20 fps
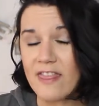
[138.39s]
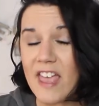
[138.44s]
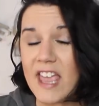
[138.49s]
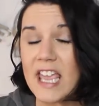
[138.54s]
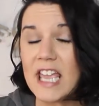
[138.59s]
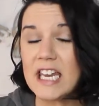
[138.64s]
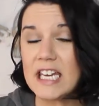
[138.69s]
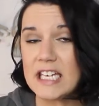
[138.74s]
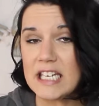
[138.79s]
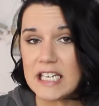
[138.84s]

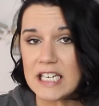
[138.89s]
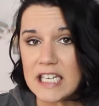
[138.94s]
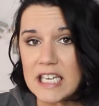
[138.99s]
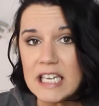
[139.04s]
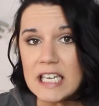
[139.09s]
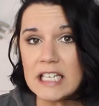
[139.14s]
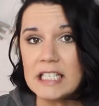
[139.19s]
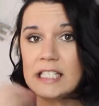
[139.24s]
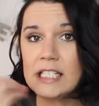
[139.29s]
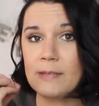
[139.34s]
They
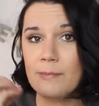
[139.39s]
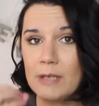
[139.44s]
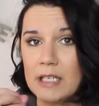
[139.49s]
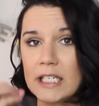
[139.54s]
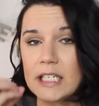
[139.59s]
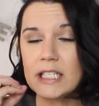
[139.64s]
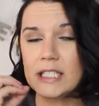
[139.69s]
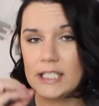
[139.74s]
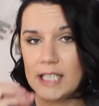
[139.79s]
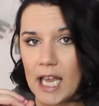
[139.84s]
need to
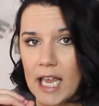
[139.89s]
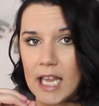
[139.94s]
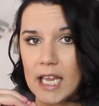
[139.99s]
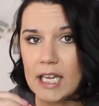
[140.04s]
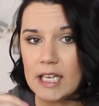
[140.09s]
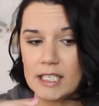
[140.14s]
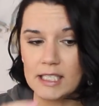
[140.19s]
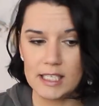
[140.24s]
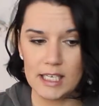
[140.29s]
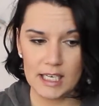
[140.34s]
be
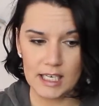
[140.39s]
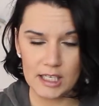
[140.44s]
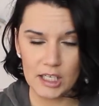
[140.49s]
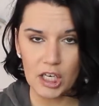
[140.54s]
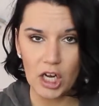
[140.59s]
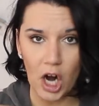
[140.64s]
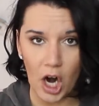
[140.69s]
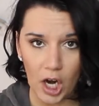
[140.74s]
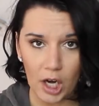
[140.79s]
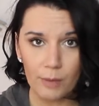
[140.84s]
contained
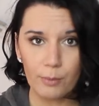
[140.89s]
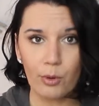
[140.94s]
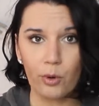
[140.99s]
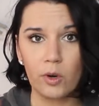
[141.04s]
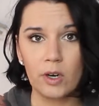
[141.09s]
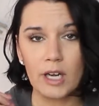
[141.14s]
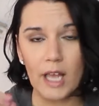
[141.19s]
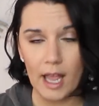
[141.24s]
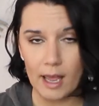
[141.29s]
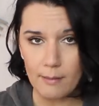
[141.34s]
in
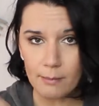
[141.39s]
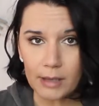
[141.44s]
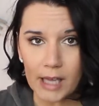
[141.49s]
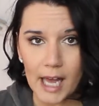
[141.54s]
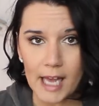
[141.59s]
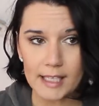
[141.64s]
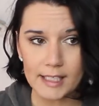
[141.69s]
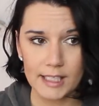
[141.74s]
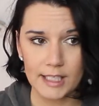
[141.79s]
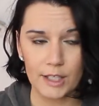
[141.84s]
cardboard and
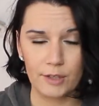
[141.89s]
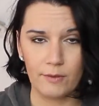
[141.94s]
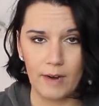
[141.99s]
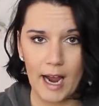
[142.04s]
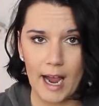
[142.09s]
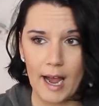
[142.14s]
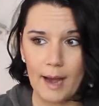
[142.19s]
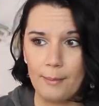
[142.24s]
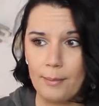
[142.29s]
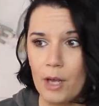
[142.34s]
plastic
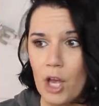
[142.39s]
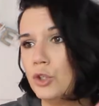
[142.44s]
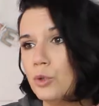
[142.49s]
wrap.